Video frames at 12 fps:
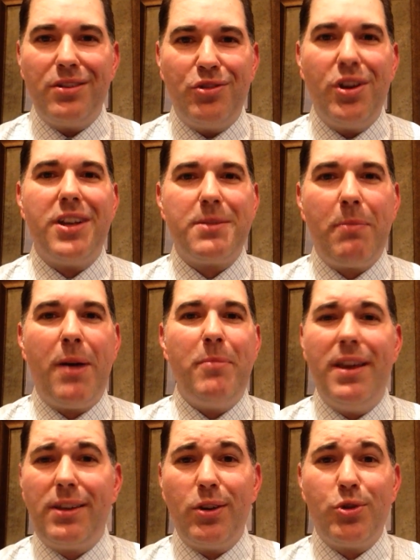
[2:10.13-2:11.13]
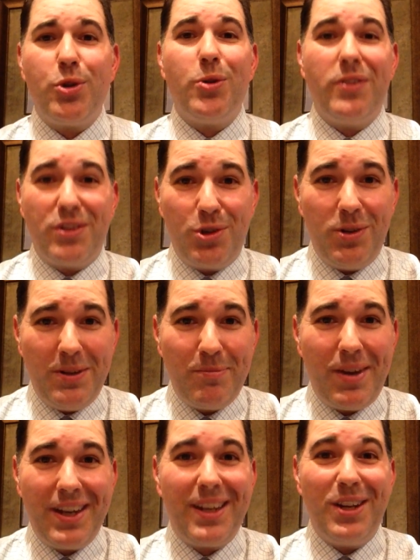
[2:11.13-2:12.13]
just by making sure that you didn't
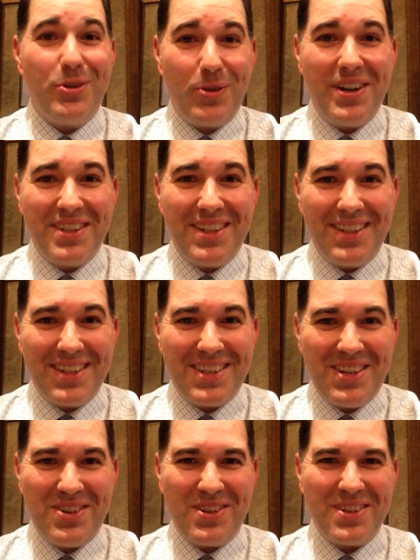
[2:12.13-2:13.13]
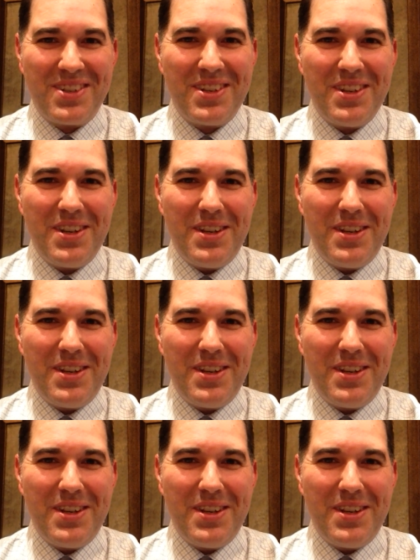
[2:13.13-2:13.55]
make any crazy decisions